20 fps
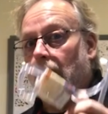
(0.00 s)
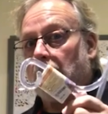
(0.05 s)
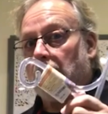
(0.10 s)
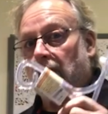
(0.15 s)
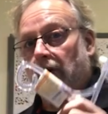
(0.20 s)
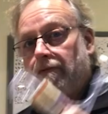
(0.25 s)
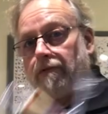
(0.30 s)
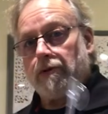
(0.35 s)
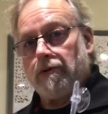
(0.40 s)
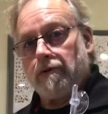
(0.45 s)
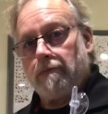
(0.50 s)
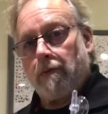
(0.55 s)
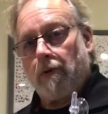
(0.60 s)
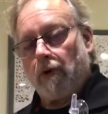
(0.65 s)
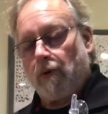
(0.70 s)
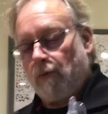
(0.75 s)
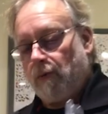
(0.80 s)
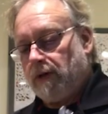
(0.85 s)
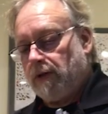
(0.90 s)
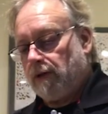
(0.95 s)
But if you put
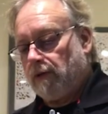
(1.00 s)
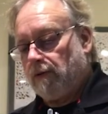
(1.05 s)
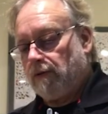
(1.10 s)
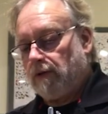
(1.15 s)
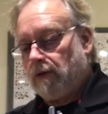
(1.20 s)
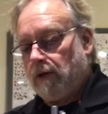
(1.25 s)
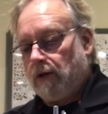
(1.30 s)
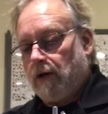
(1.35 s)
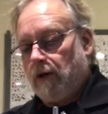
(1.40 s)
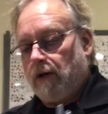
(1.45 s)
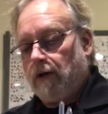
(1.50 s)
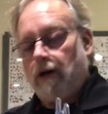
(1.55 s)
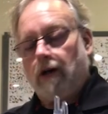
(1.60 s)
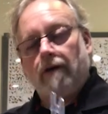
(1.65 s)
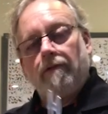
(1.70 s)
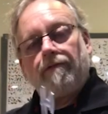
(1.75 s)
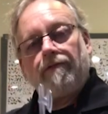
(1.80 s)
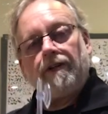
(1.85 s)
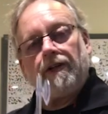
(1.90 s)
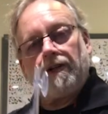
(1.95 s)
a window
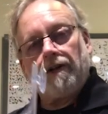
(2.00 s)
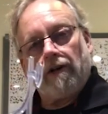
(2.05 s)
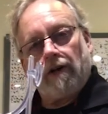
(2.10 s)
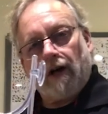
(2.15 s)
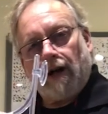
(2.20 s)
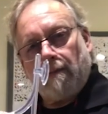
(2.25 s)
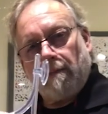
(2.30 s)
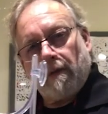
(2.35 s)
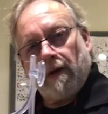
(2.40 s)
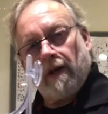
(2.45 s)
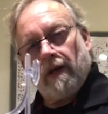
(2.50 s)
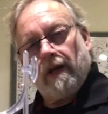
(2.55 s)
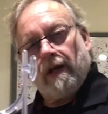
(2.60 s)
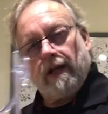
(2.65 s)
uh, feeder up,